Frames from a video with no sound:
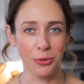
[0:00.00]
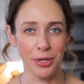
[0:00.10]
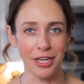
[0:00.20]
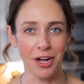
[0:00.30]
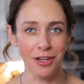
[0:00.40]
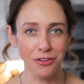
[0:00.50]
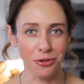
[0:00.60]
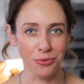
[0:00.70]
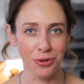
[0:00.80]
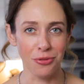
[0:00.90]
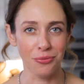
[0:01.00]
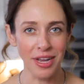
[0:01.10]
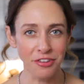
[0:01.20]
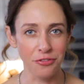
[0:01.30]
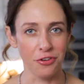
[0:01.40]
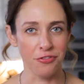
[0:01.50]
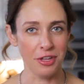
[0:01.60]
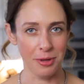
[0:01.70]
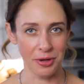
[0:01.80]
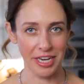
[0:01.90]
Quinn also wrote the rest of her
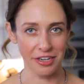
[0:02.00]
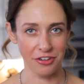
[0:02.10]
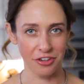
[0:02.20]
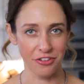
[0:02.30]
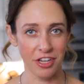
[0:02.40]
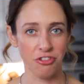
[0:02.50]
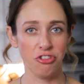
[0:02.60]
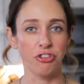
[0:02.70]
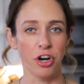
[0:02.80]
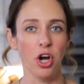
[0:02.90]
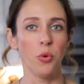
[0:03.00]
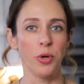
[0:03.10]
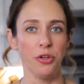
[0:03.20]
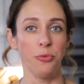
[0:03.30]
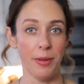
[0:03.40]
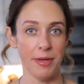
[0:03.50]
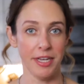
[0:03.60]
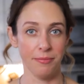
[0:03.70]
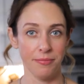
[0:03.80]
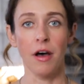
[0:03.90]
female characters as strong-willed
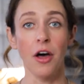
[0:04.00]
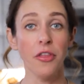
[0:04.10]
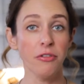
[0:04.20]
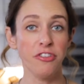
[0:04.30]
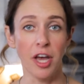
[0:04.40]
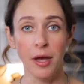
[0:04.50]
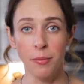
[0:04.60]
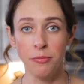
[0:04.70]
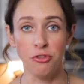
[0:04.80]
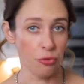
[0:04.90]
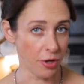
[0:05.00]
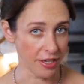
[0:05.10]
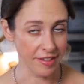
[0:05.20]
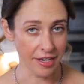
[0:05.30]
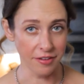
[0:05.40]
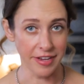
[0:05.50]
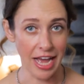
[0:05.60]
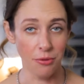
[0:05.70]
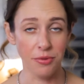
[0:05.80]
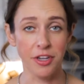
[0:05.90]
women. Although some do want to settle
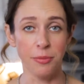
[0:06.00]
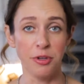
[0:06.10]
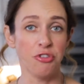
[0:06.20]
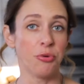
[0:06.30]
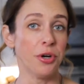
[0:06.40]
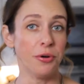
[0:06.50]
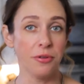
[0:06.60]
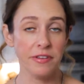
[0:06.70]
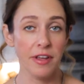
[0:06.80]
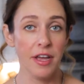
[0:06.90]
down with their betrothed,